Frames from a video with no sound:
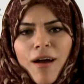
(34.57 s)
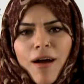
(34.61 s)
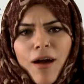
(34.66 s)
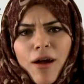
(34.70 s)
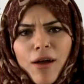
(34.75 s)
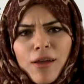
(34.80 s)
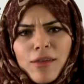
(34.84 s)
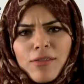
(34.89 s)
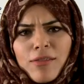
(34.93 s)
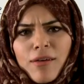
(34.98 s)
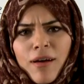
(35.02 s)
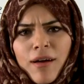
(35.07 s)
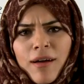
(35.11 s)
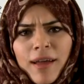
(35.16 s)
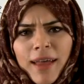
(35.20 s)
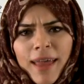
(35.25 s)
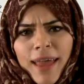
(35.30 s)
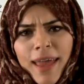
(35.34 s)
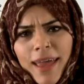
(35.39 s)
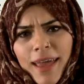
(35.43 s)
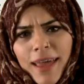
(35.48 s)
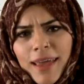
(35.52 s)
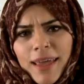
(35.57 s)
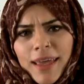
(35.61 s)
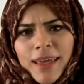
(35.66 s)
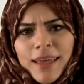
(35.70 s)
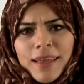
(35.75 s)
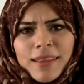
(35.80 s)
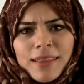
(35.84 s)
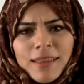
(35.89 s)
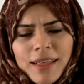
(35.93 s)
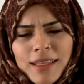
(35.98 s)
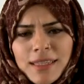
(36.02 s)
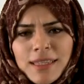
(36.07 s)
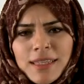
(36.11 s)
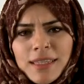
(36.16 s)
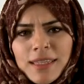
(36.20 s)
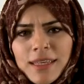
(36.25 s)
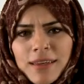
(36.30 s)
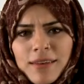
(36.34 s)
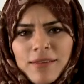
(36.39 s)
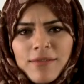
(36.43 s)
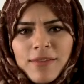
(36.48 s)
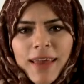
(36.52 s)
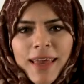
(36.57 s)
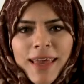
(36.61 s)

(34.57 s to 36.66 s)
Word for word: I thought, hey, let's give